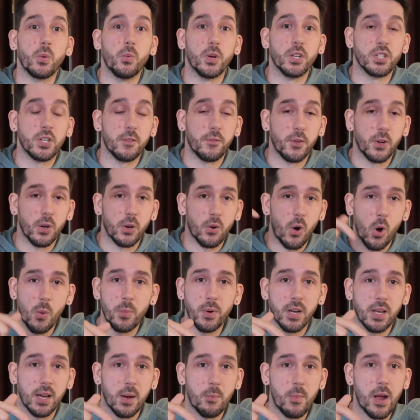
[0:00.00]
which if you're
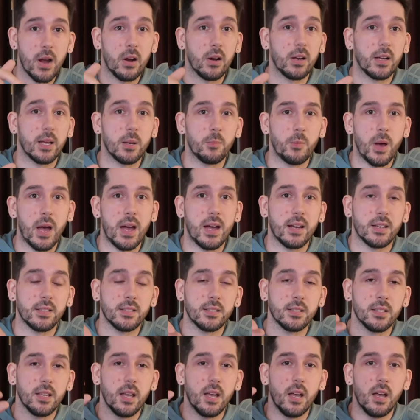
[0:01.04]
opening American
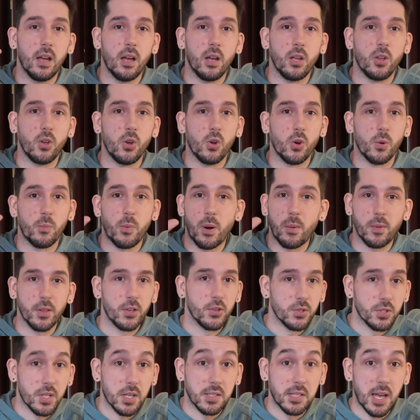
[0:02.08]
packs, you're probably
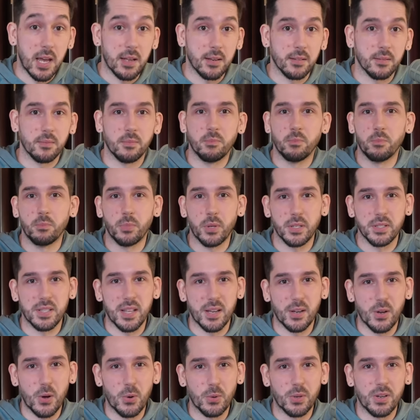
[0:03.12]
used to 10, plus
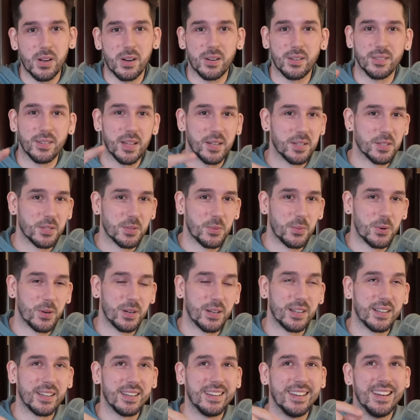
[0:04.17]
that code card. That doesn't
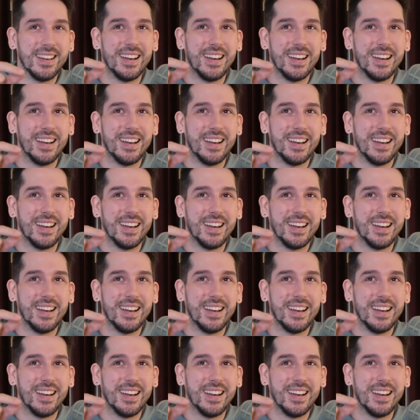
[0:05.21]
work.